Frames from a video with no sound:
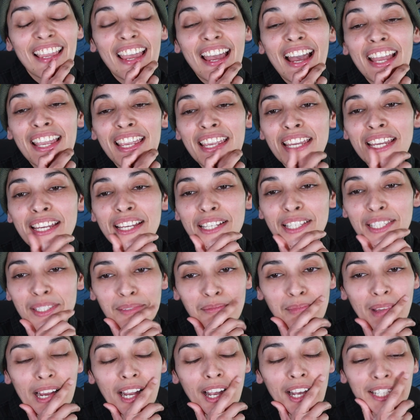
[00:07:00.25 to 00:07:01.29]
Yeah, he is.
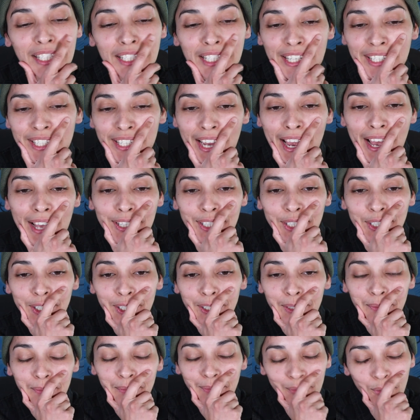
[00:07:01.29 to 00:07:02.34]
My cousin is an
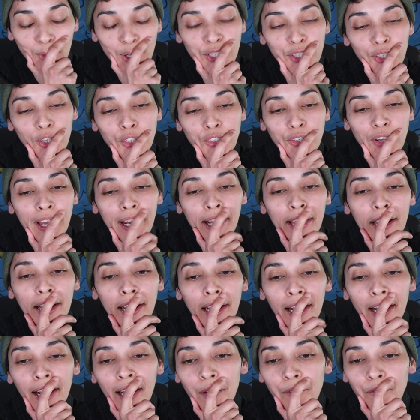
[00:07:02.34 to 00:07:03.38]
asshole. We're still trying
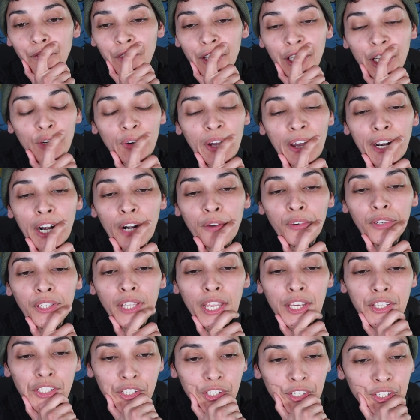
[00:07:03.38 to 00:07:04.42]
to figure out our
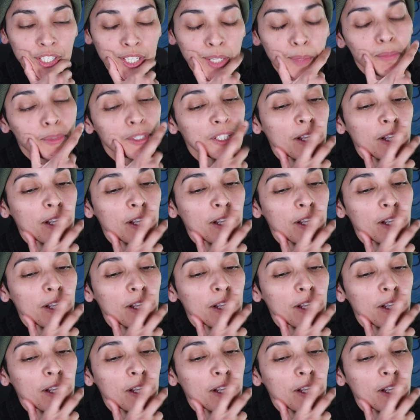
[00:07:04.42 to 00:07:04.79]
relationship,